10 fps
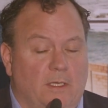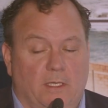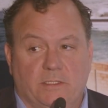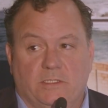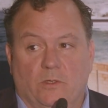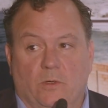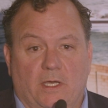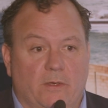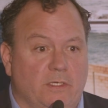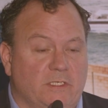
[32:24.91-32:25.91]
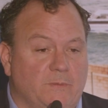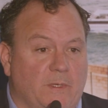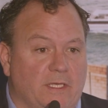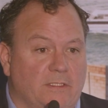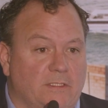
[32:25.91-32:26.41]
And so I would
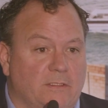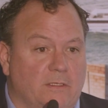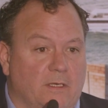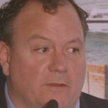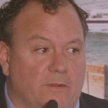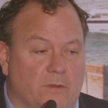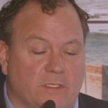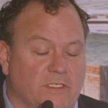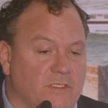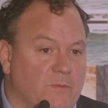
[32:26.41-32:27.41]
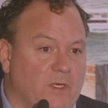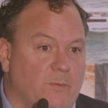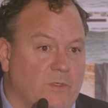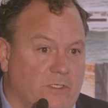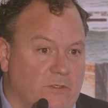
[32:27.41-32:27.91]
expect, though this isn't my
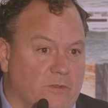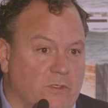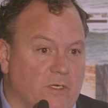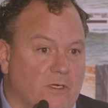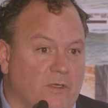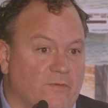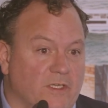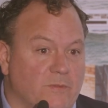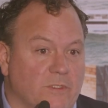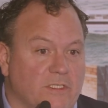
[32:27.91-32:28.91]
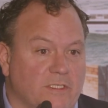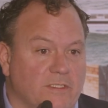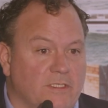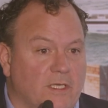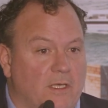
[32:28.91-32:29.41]
particular area of expertise,